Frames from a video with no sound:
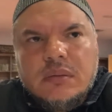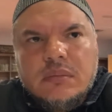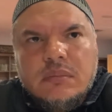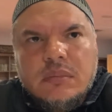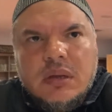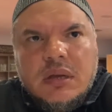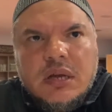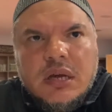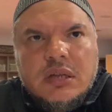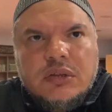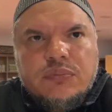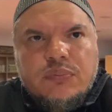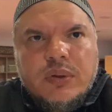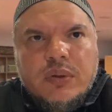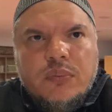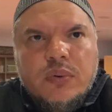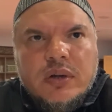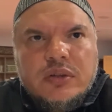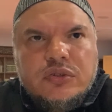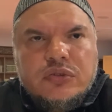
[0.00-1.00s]
because we
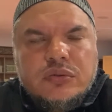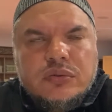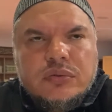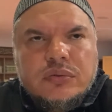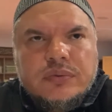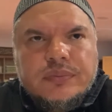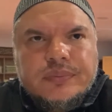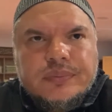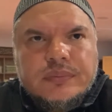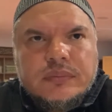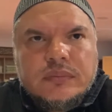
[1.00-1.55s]
want to